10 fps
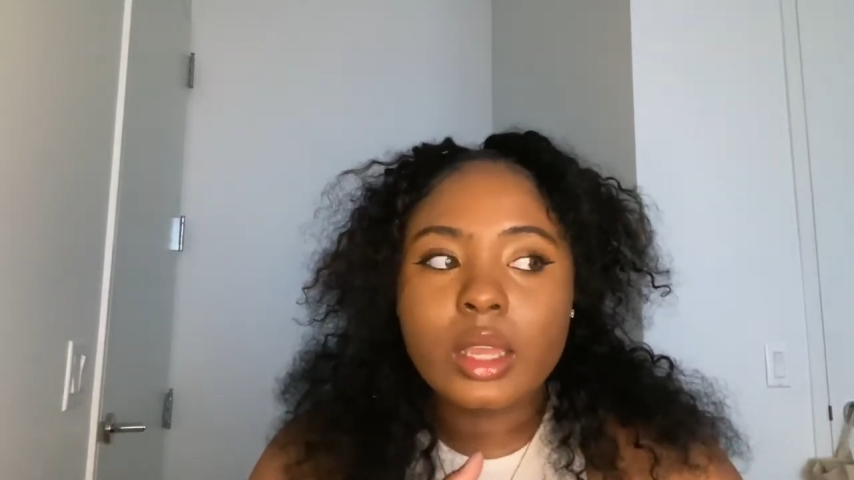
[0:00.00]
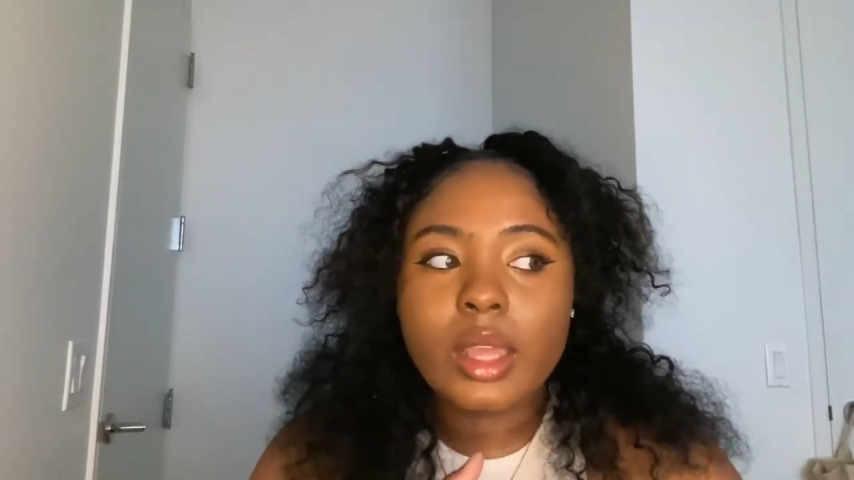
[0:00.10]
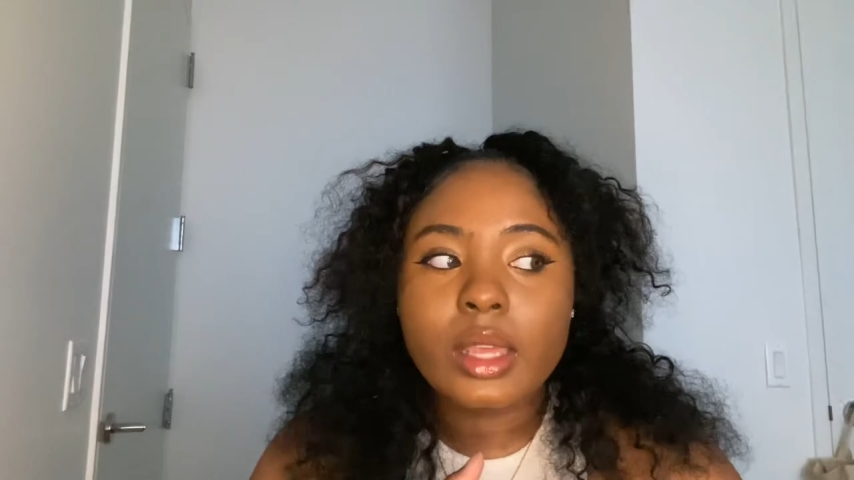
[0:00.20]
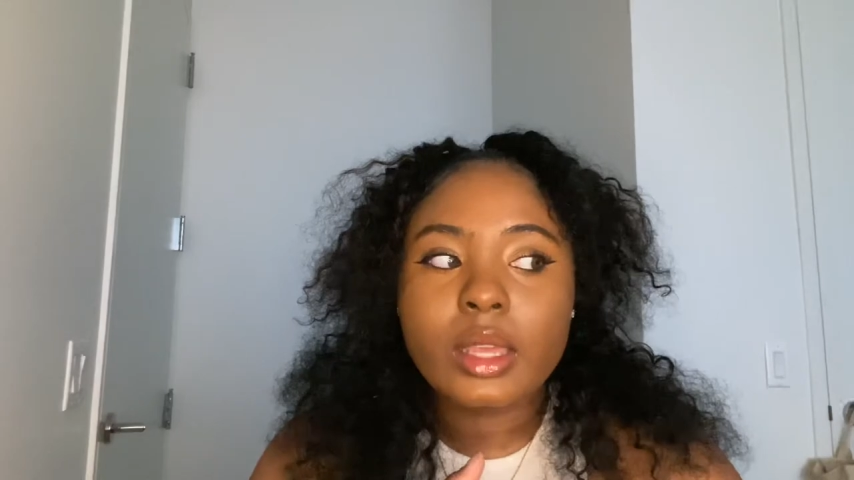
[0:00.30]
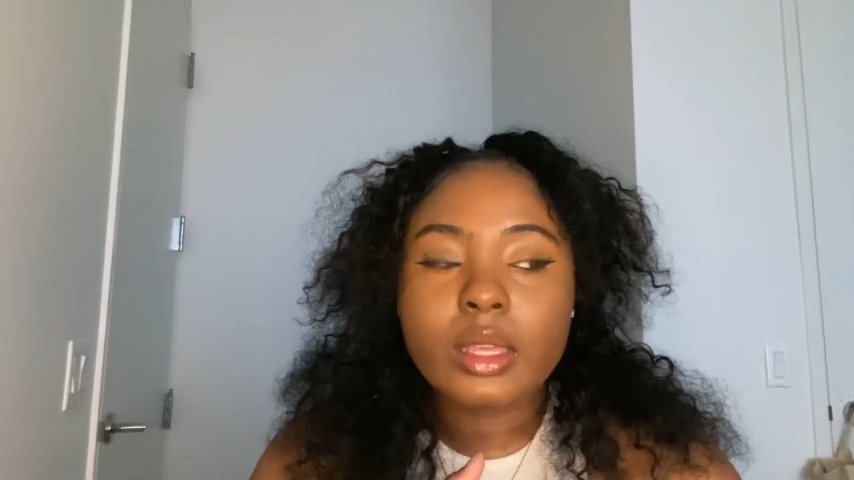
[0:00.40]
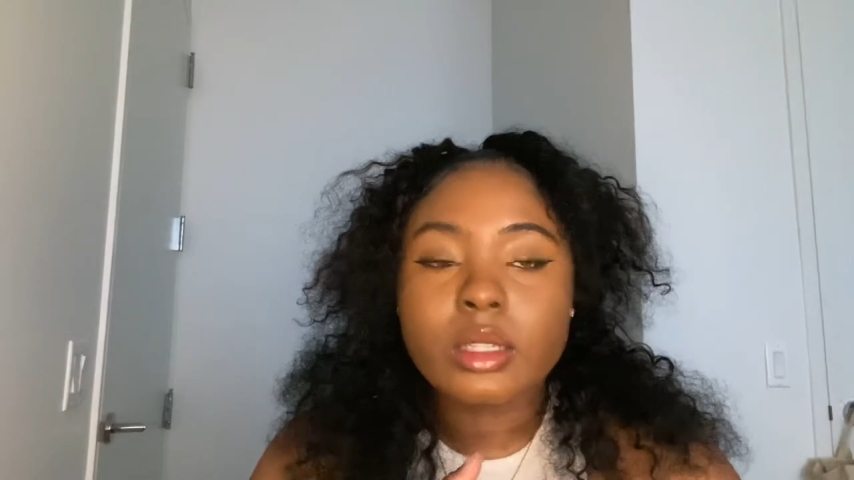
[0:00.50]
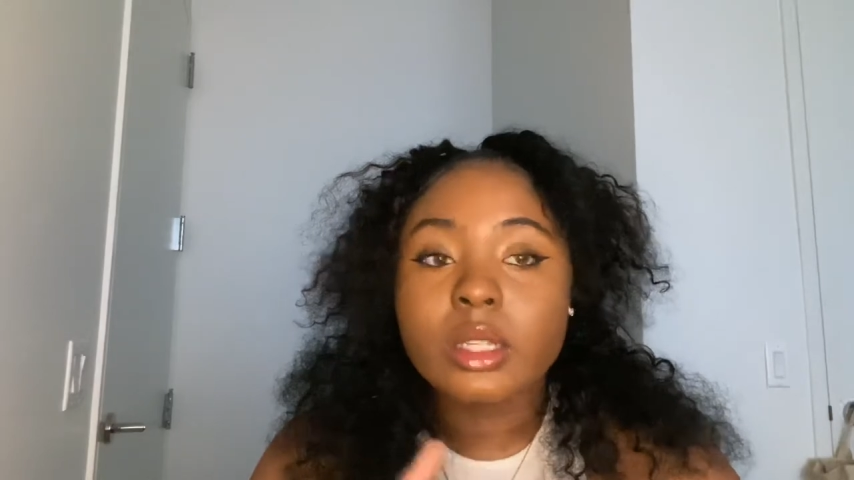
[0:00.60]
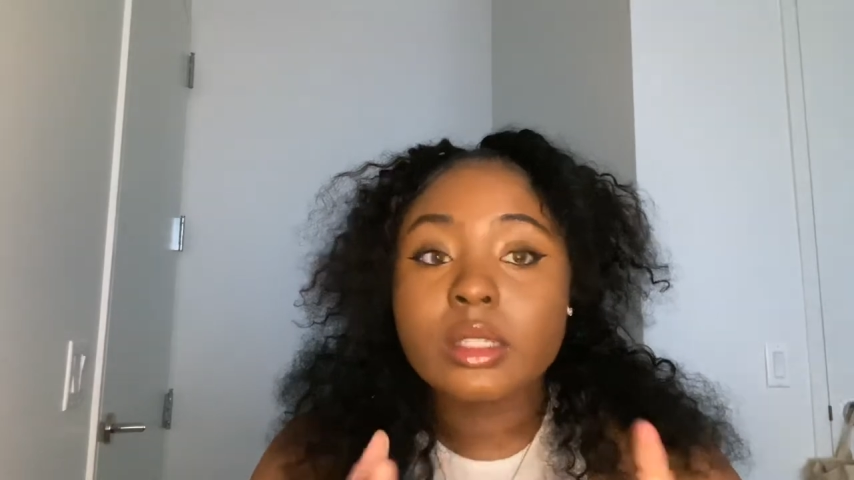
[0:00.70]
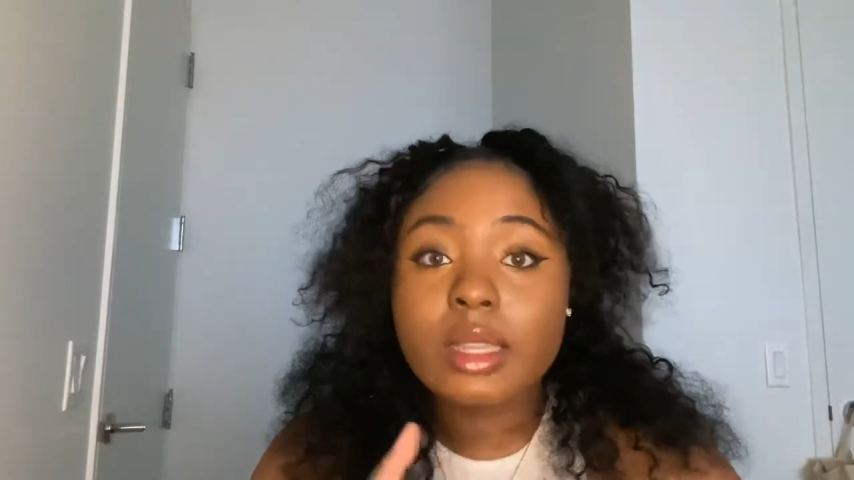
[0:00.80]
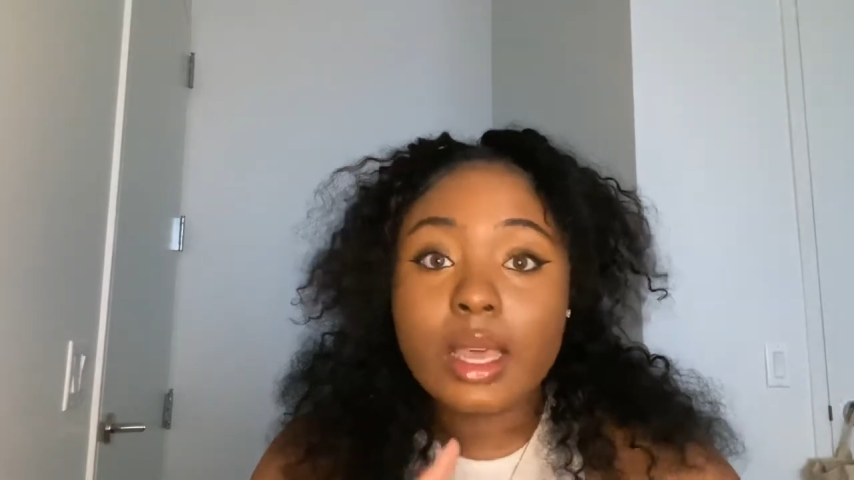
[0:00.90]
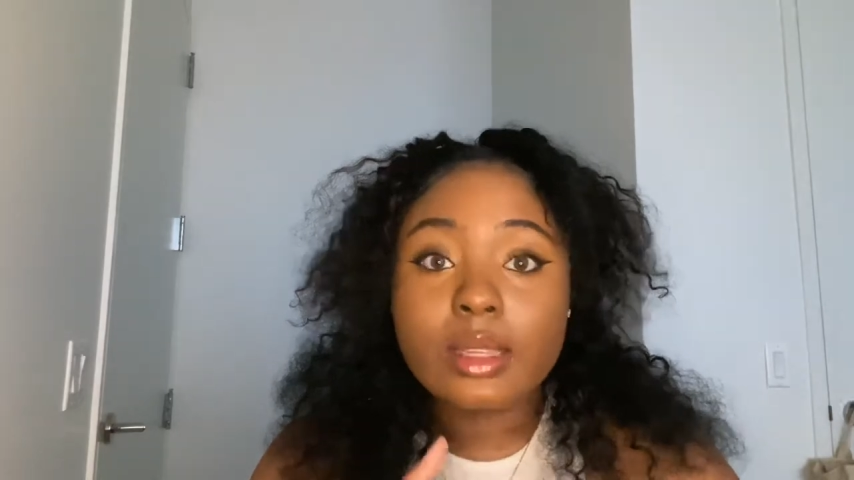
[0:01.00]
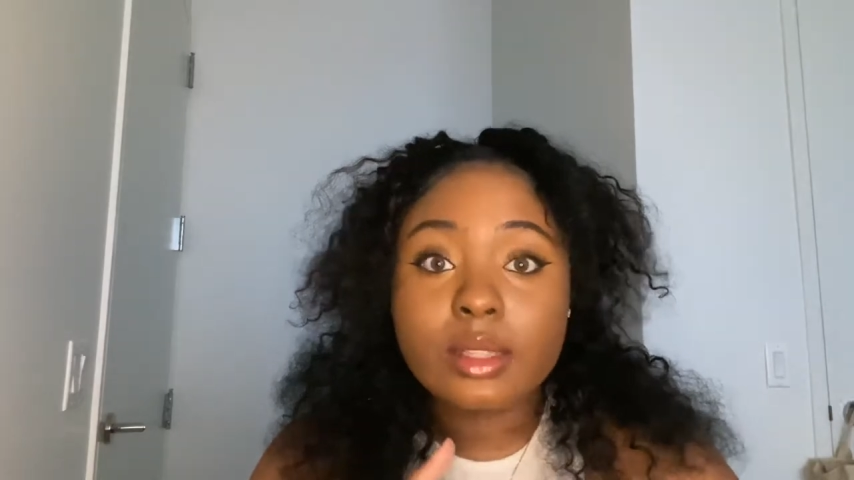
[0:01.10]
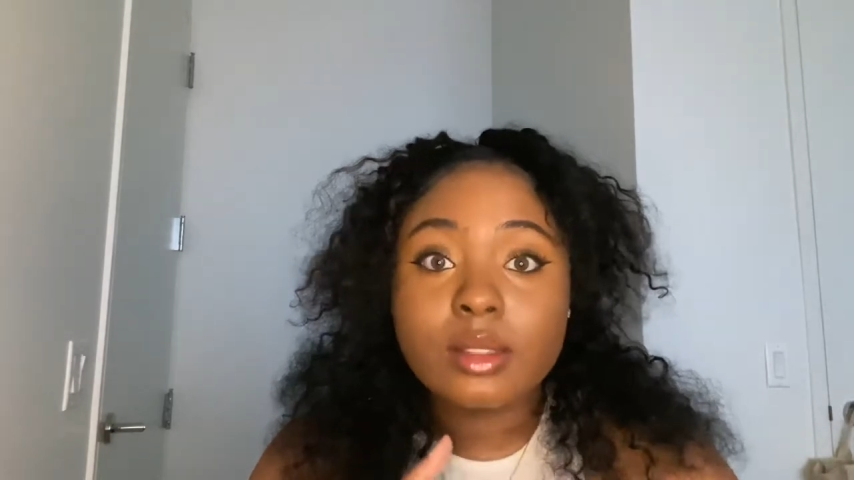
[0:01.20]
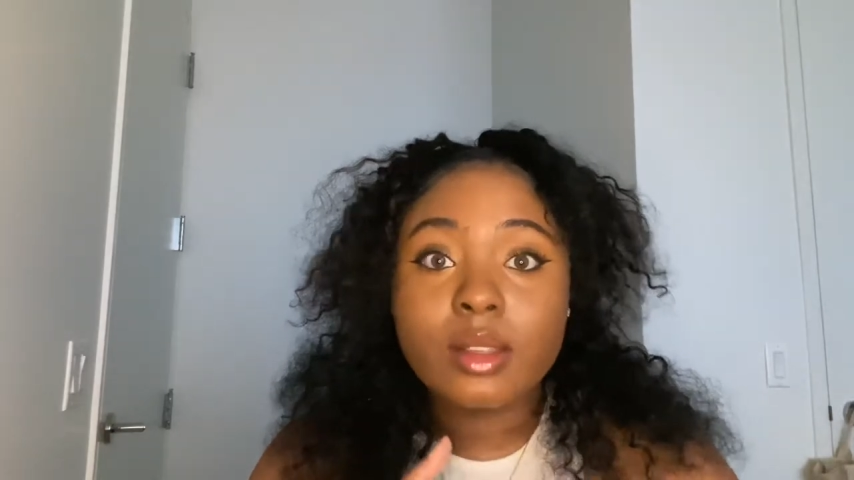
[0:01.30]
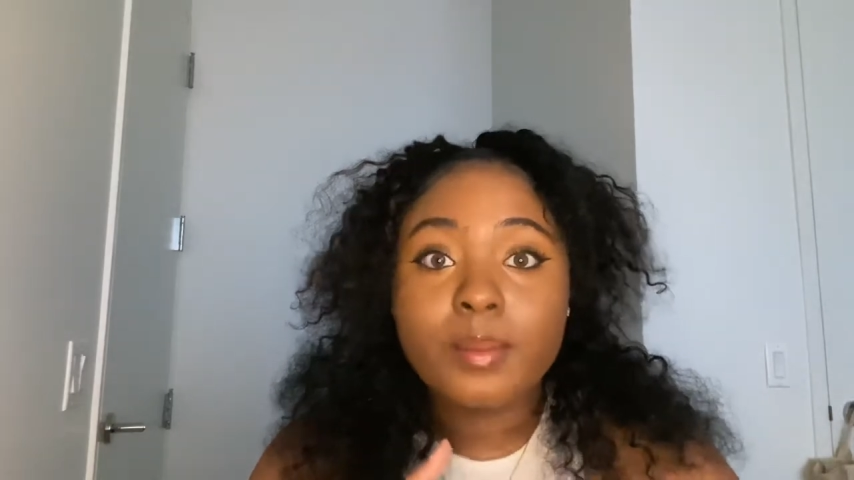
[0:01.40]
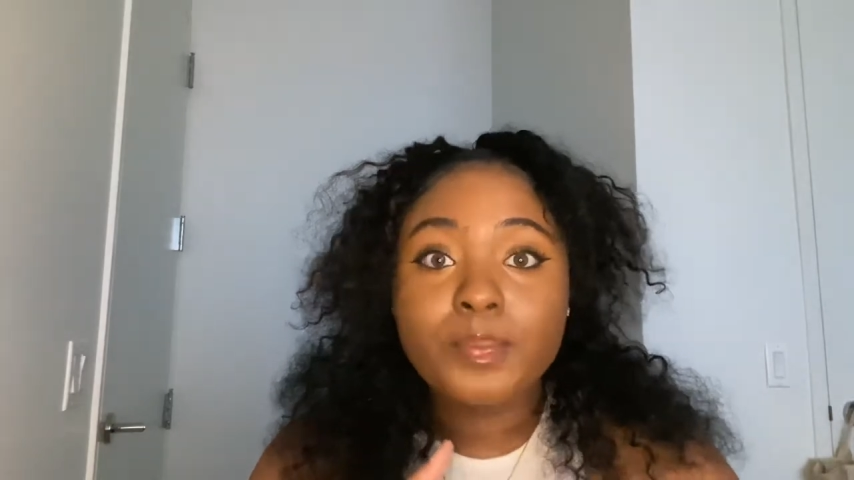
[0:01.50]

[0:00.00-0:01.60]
and tests.